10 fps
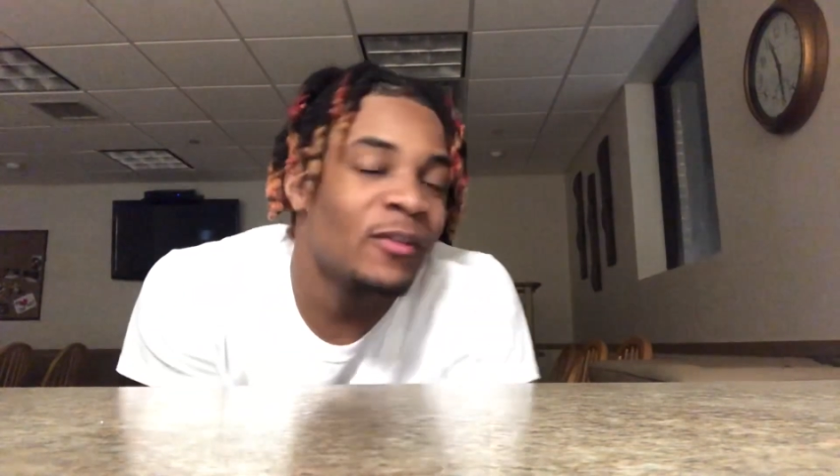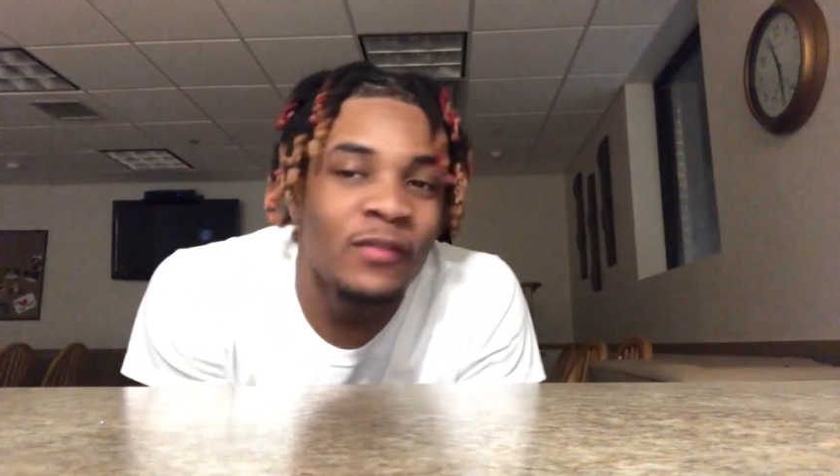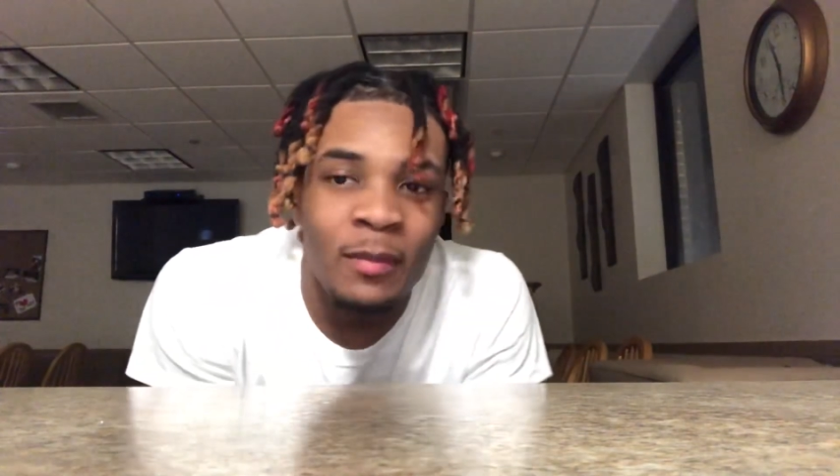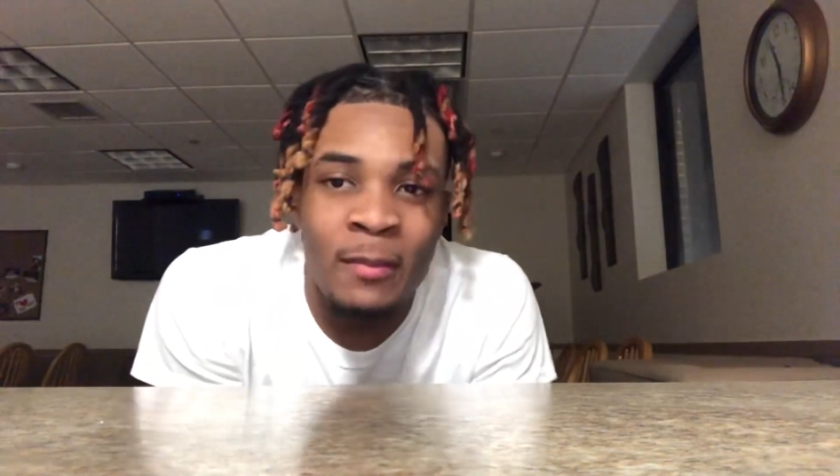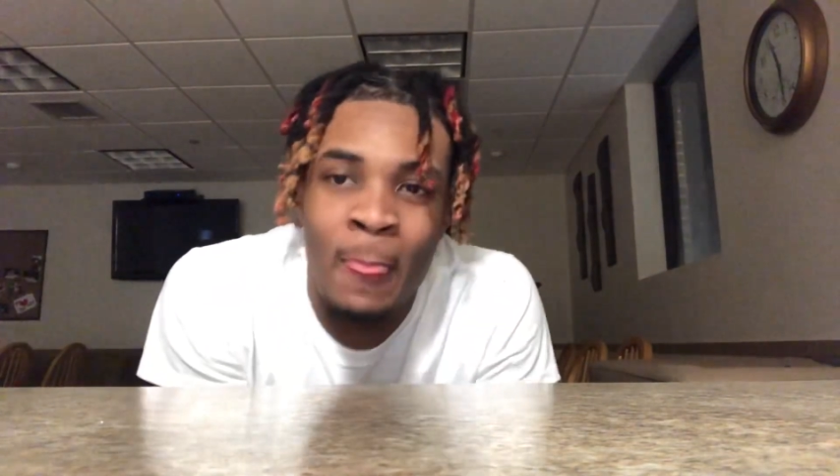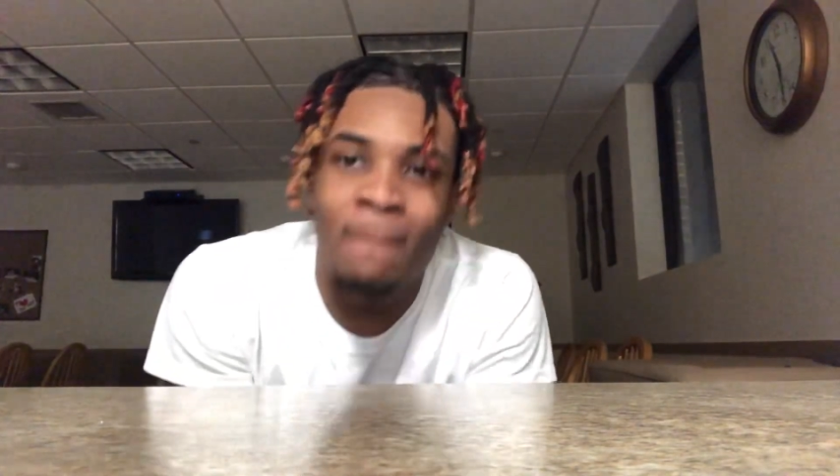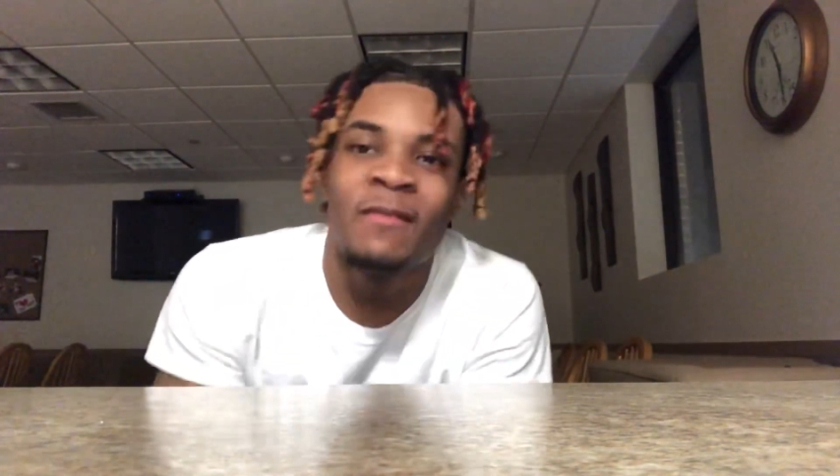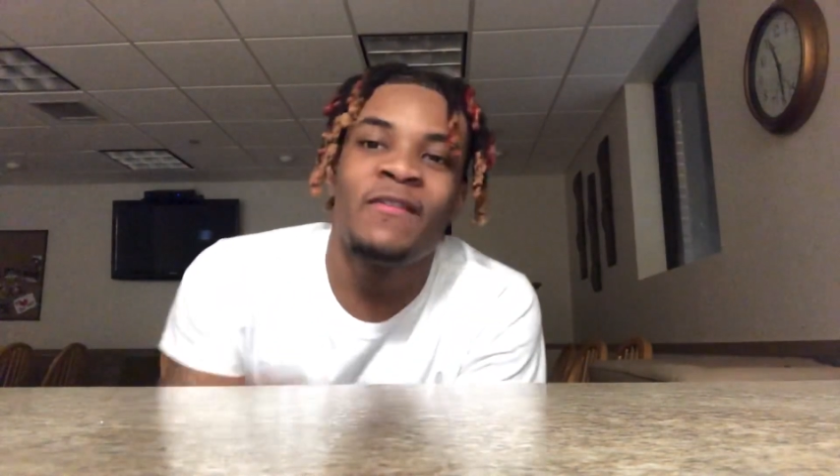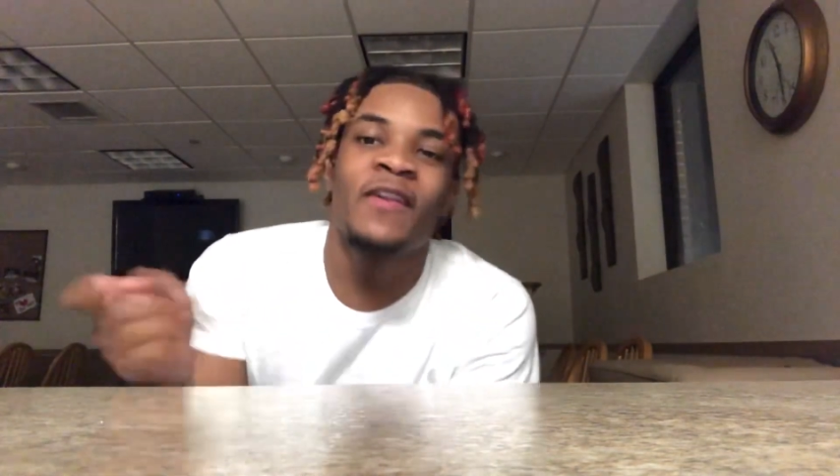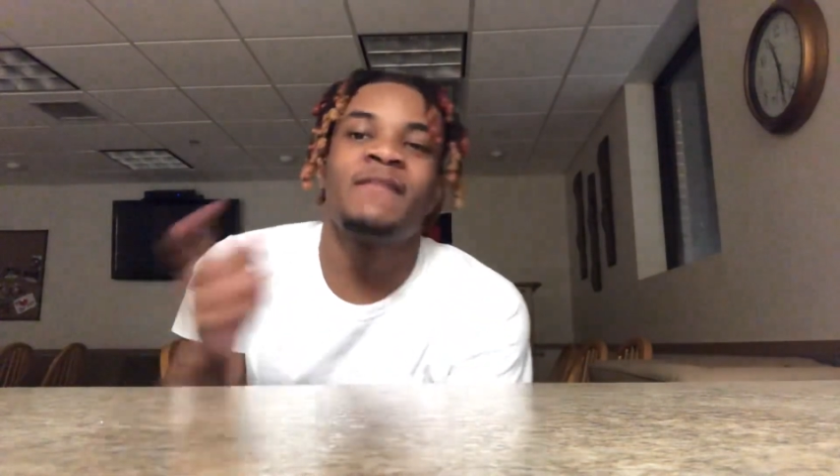you feel me?
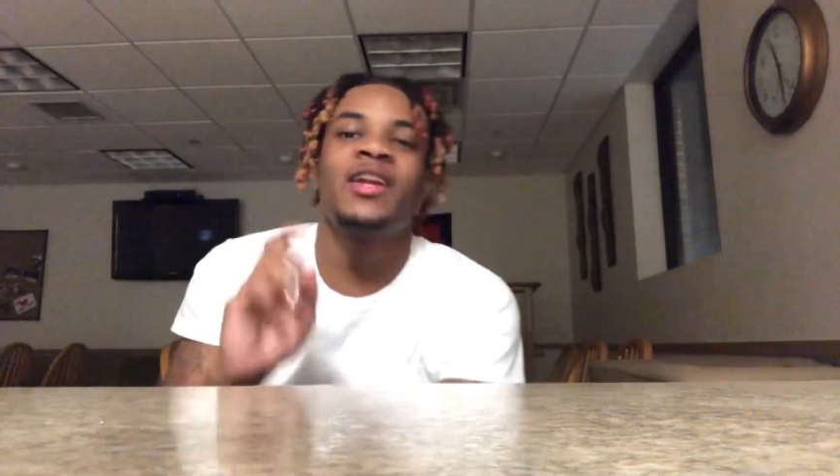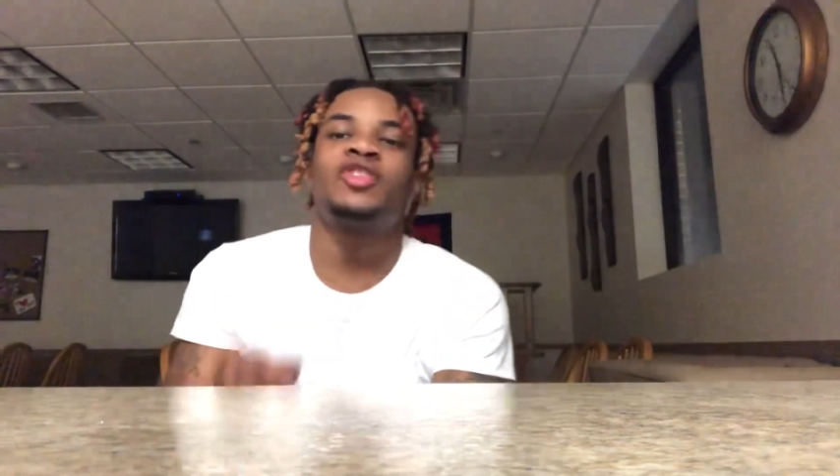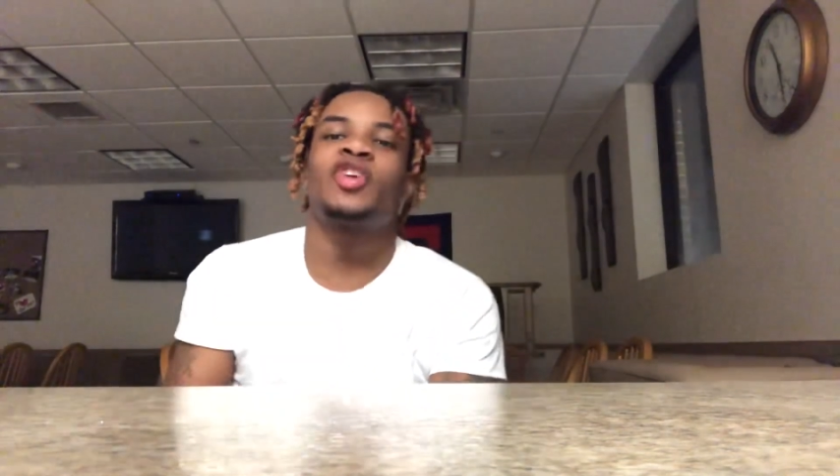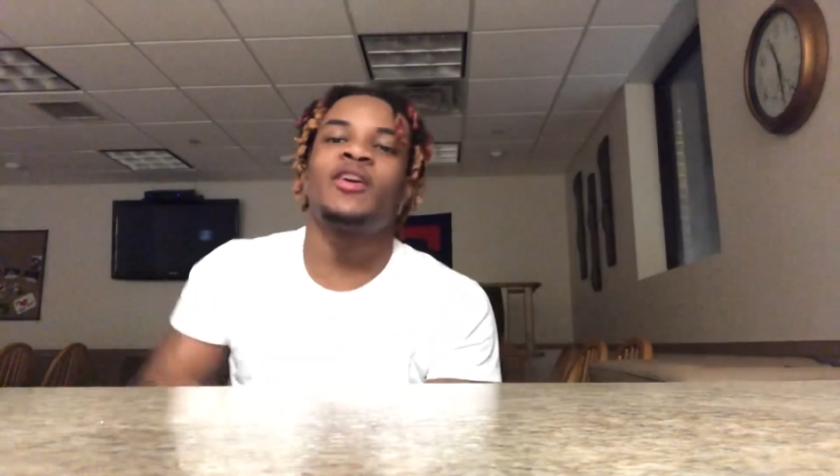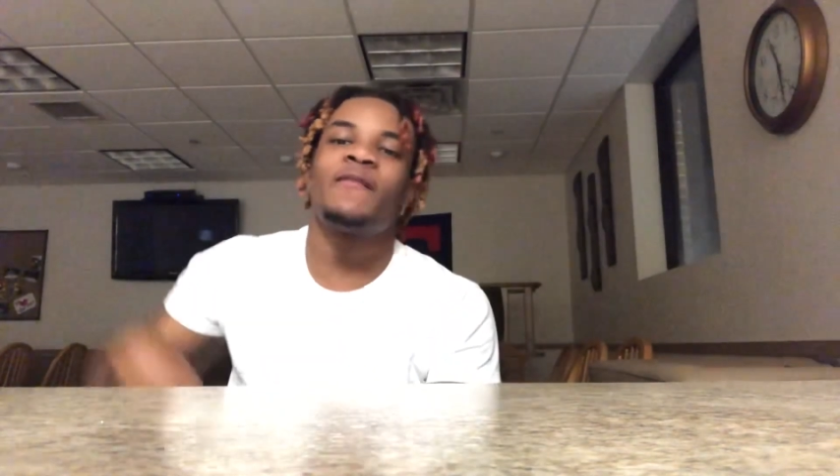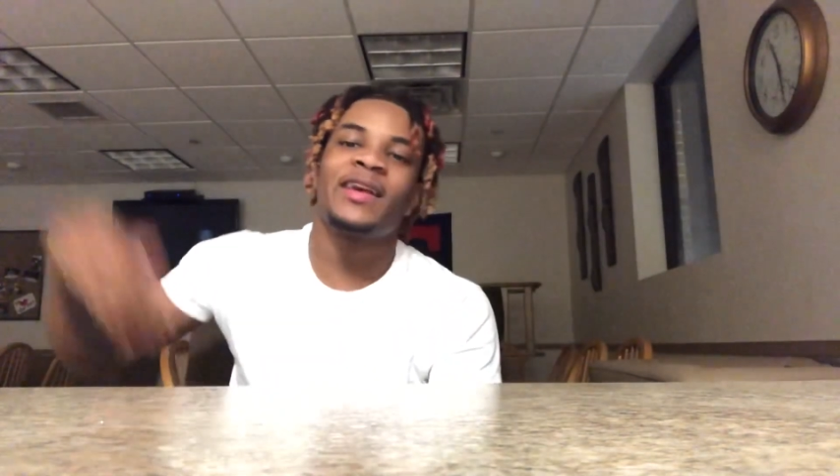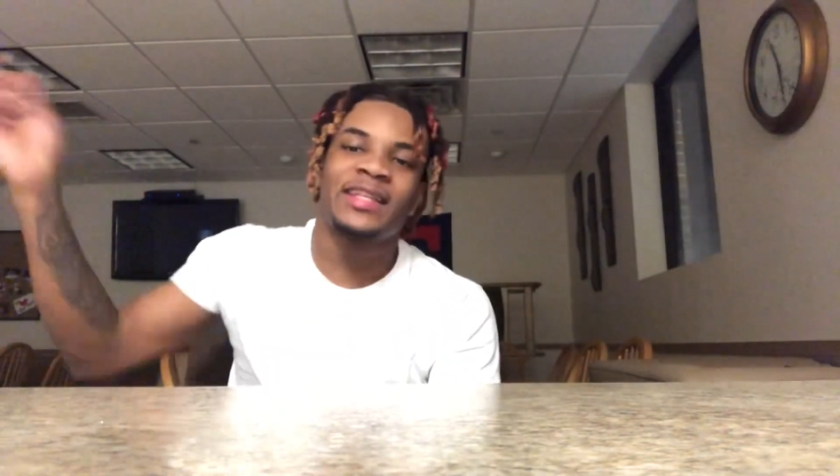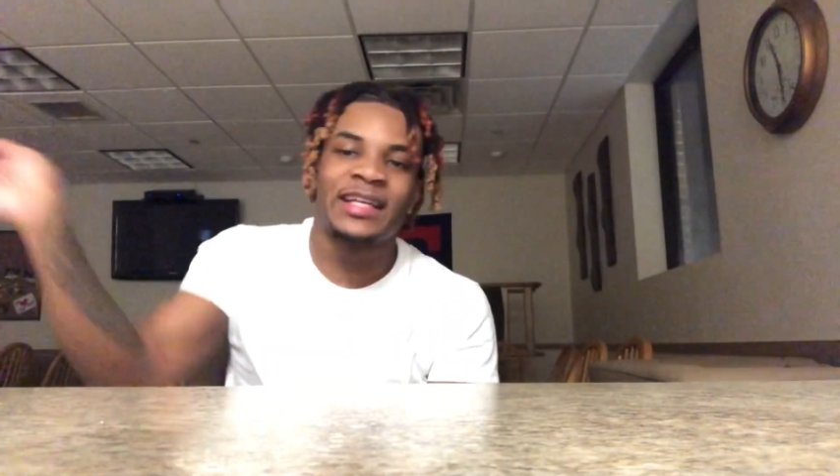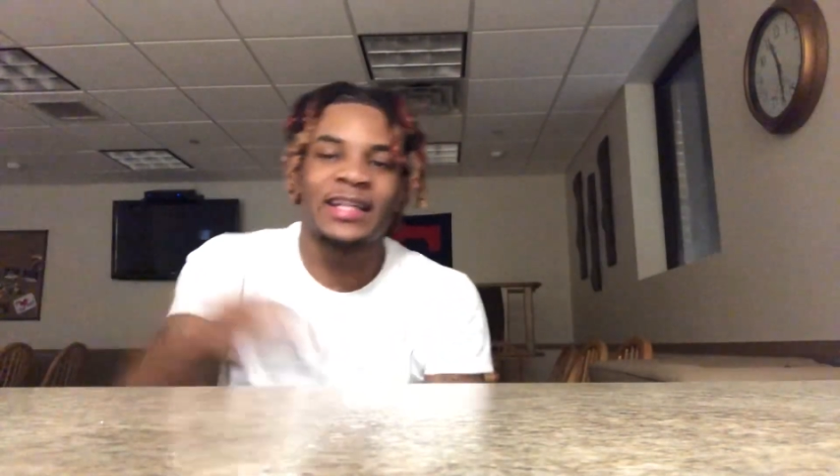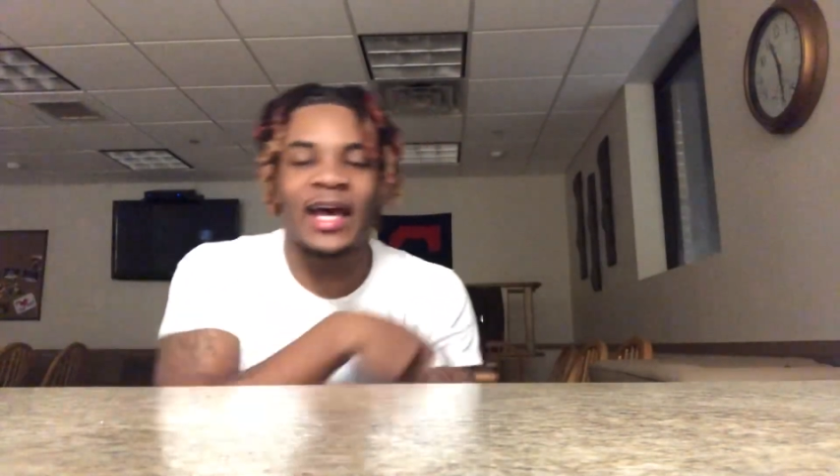Before the video starts, don't forget to
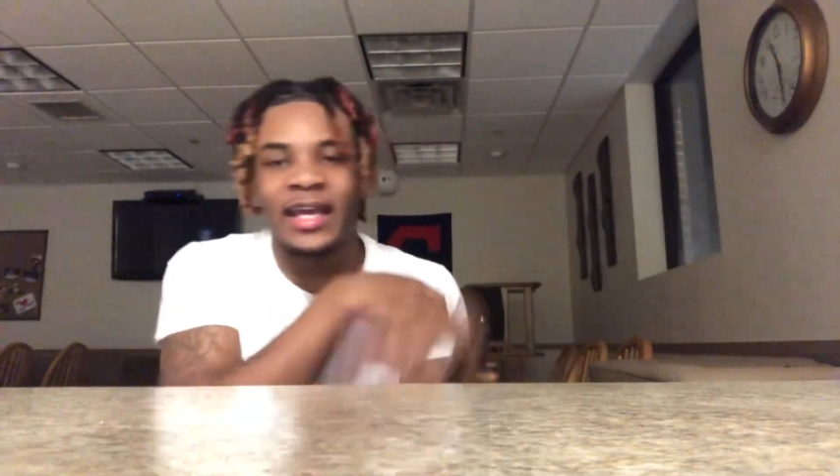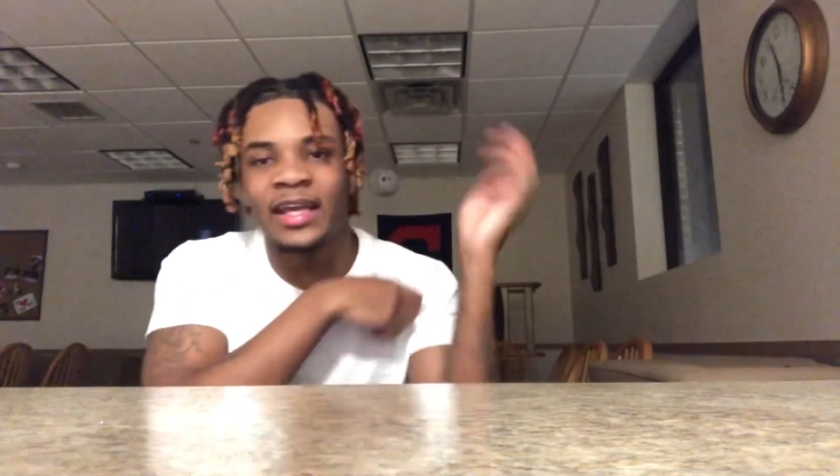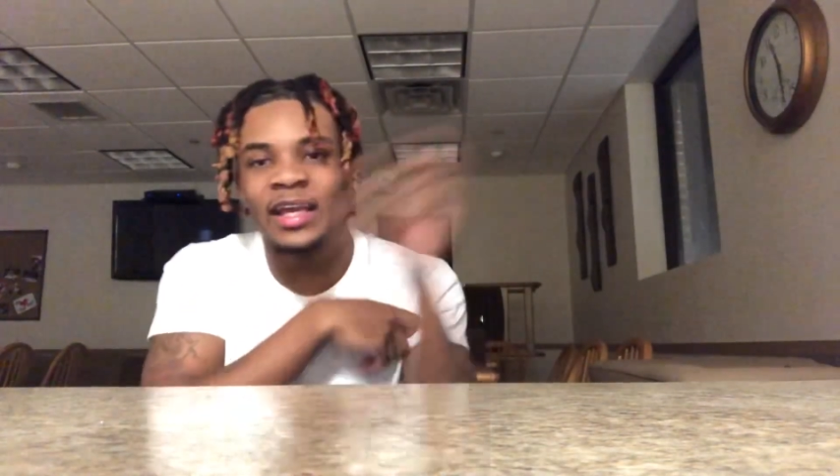like,